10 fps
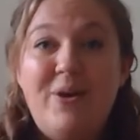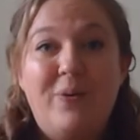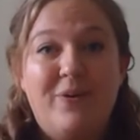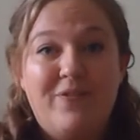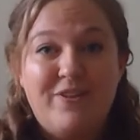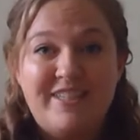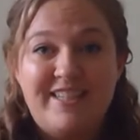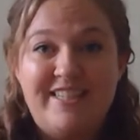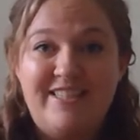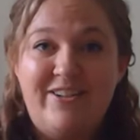We're first
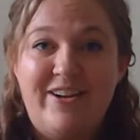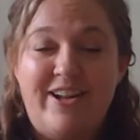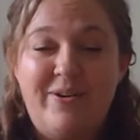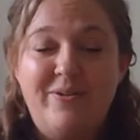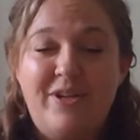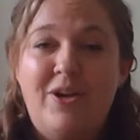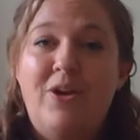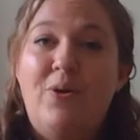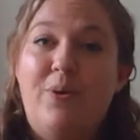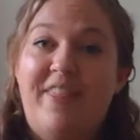going to start out
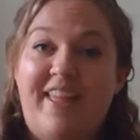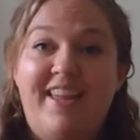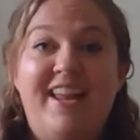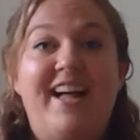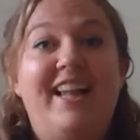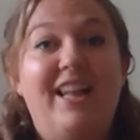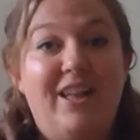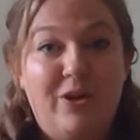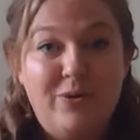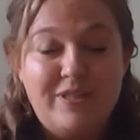with an
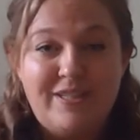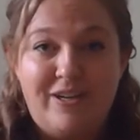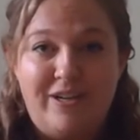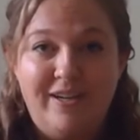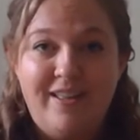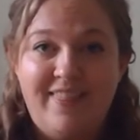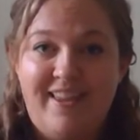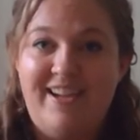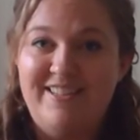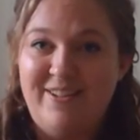hello song
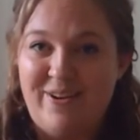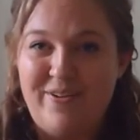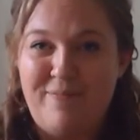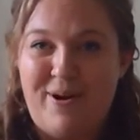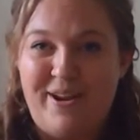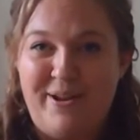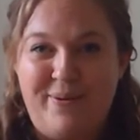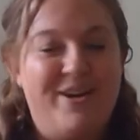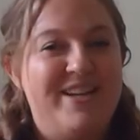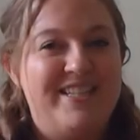that has a lot of body
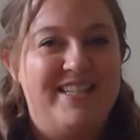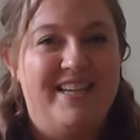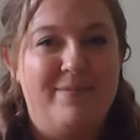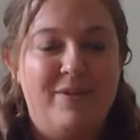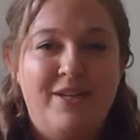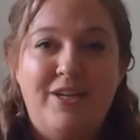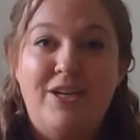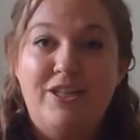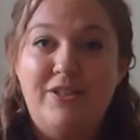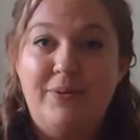awareness in it.
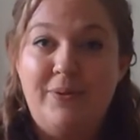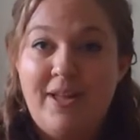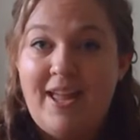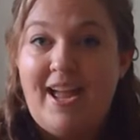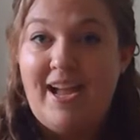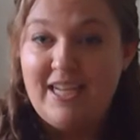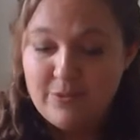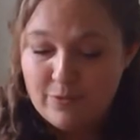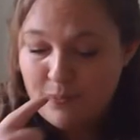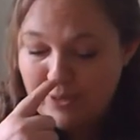So as
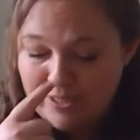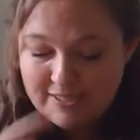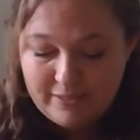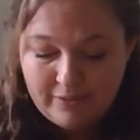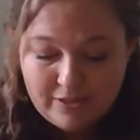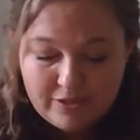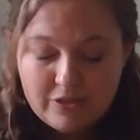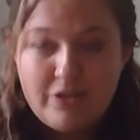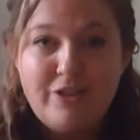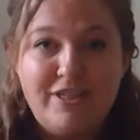we're pointing
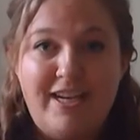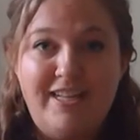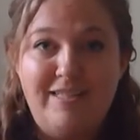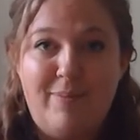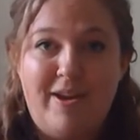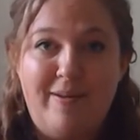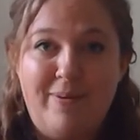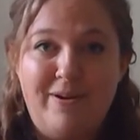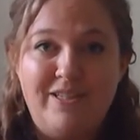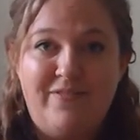to your child's body
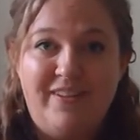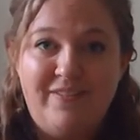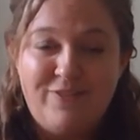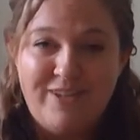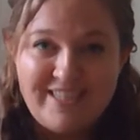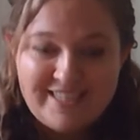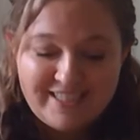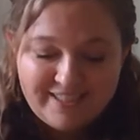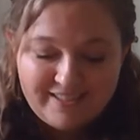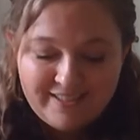parts, feel free to
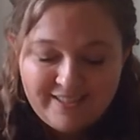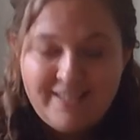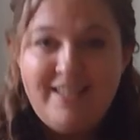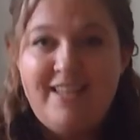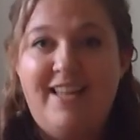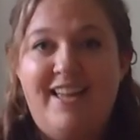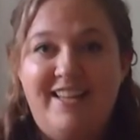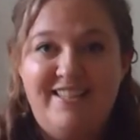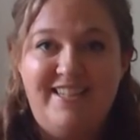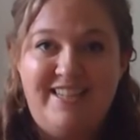tickle
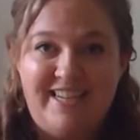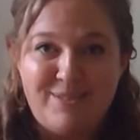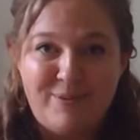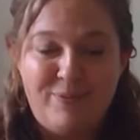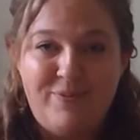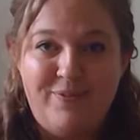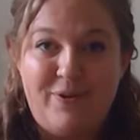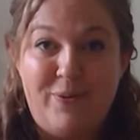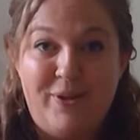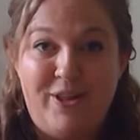and touch as we move,
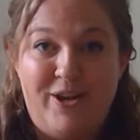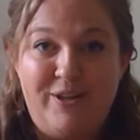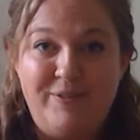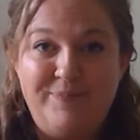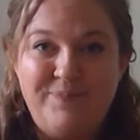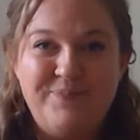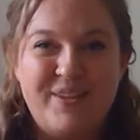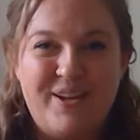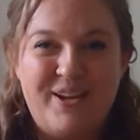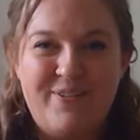go along.
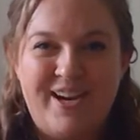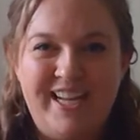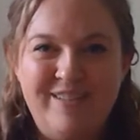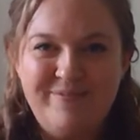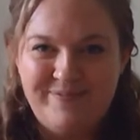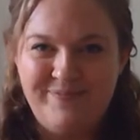Are you ready?